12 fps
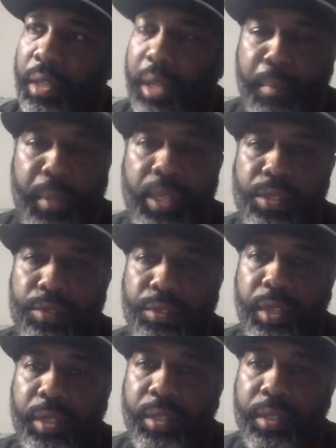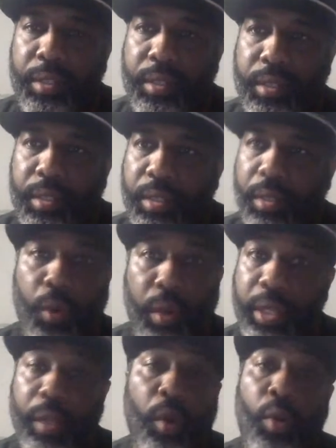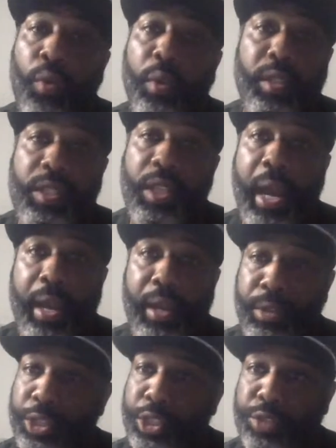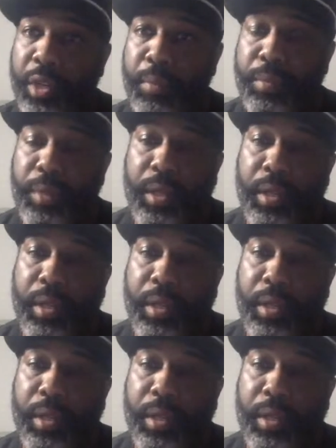and pizzeria on the whole entire strip